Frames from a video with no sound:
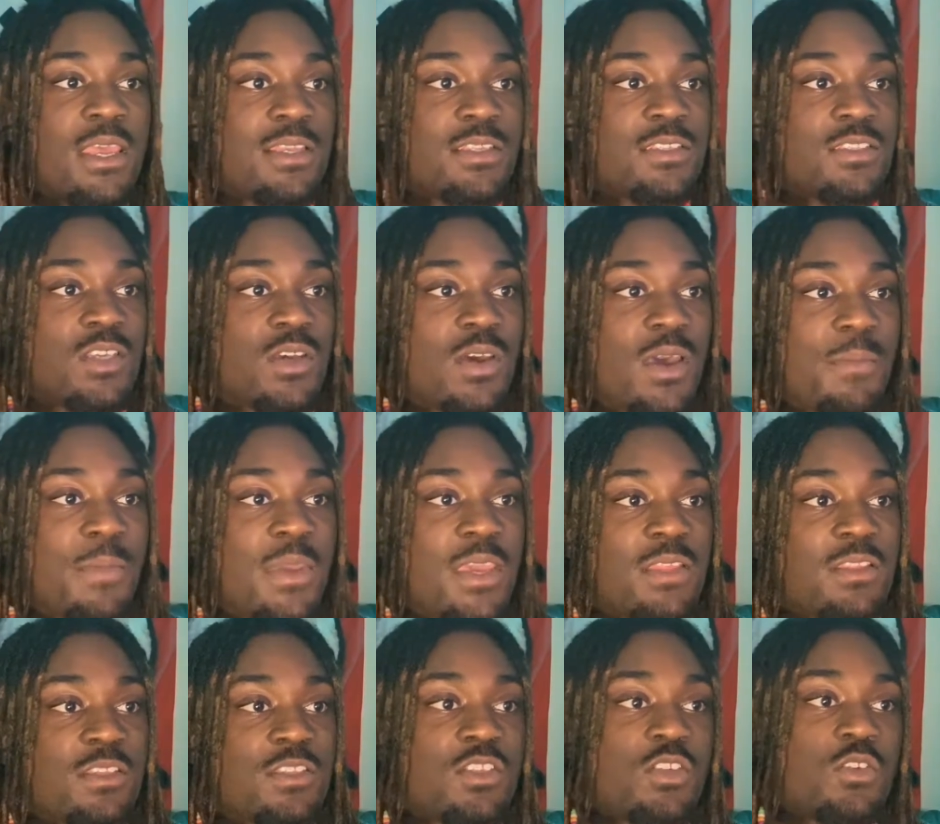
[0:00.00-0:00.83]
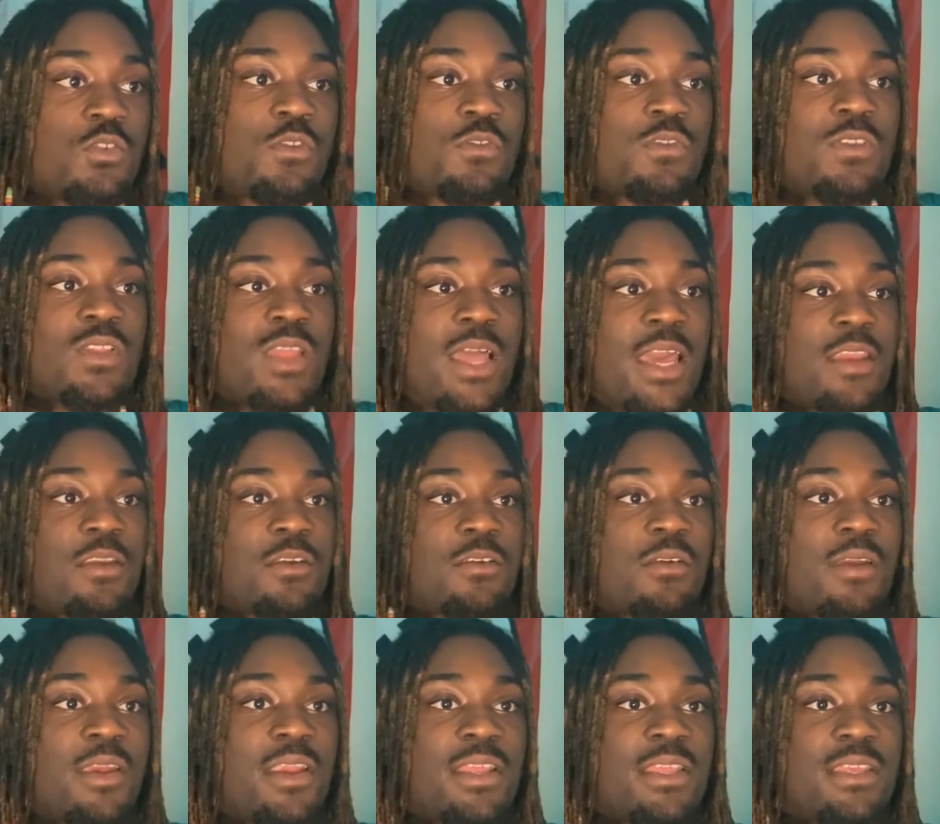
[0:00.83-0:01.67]
So I make the 2 of the lighter
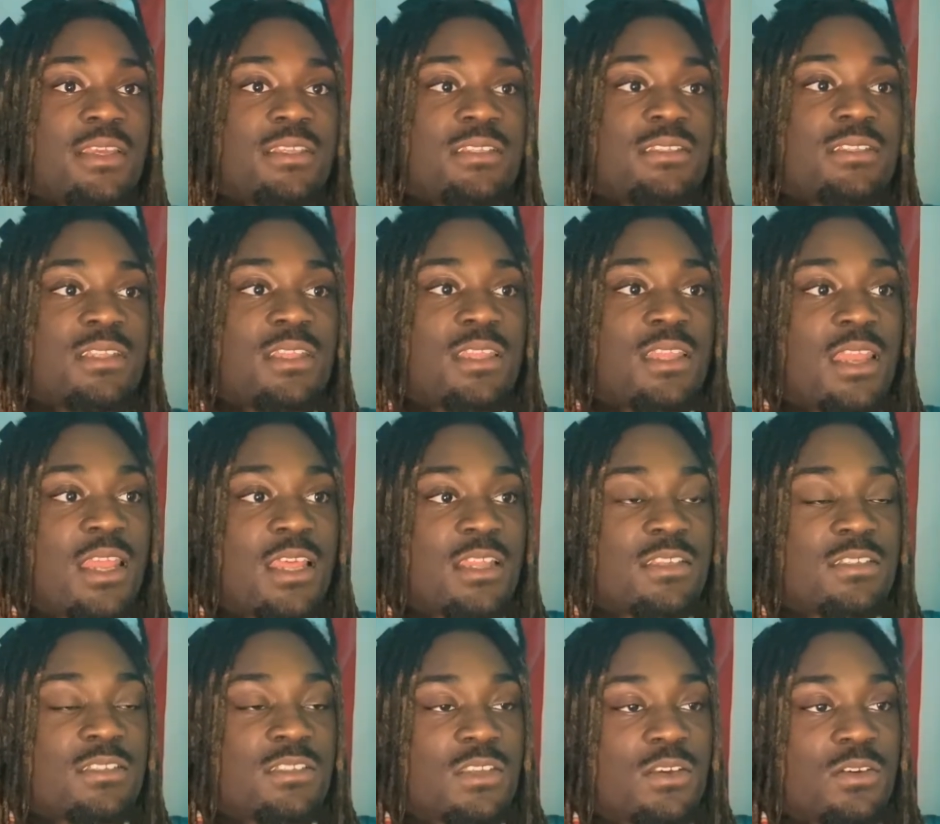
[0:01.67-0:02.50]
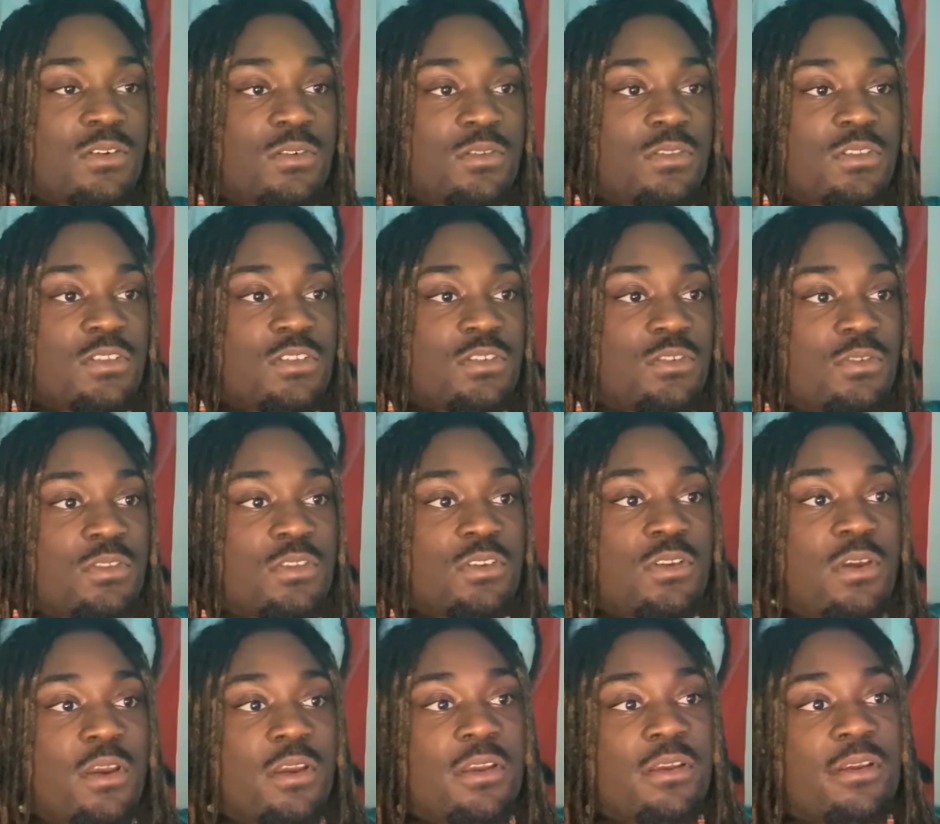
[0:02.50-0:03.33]
gradients, and then I sew the 2 of the
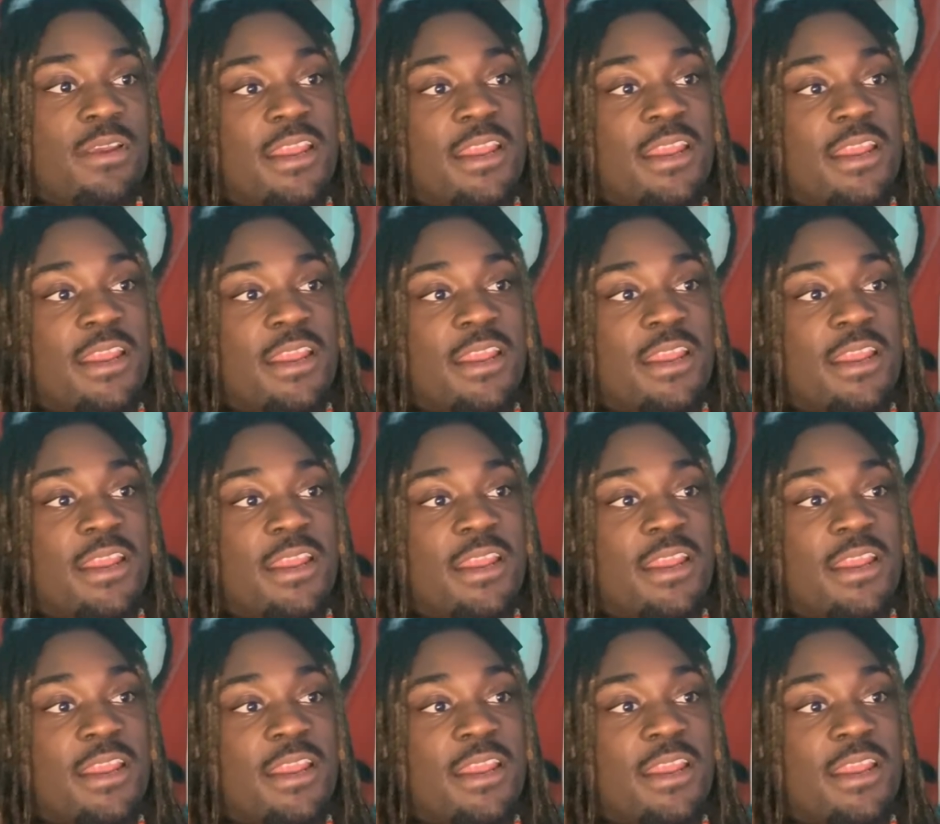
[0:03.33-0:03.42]
darker